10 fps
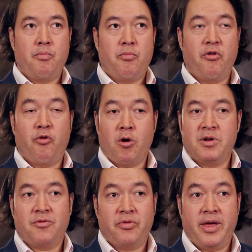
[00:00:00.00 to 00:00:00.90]
perform
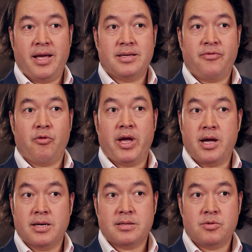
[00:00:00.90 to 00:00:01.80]
different things for my
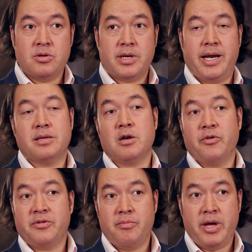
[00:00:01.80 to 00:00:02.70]
customers? Can I
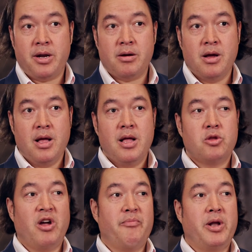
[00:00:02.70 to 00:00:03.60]
service them better?
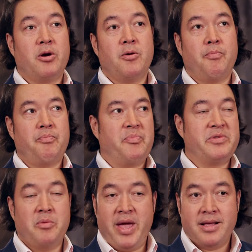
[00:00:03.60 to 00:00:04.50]
Do I have better
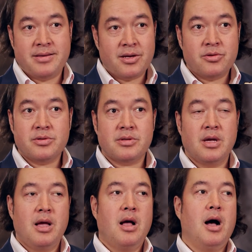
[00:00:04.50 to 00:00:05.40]
demand signals?
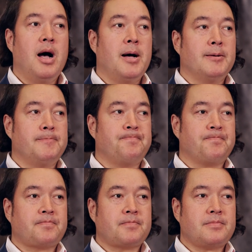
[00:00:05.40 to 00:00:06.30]
Um,
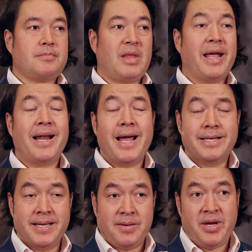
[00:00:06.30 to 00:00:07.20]
can I
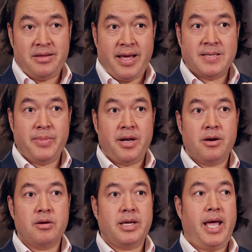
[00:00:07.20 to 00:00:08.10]
anticipate things
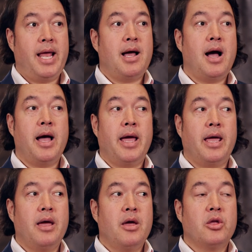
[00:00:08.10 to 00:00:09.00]
better? Can
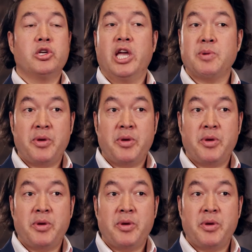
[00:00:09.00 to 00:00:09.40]
I change my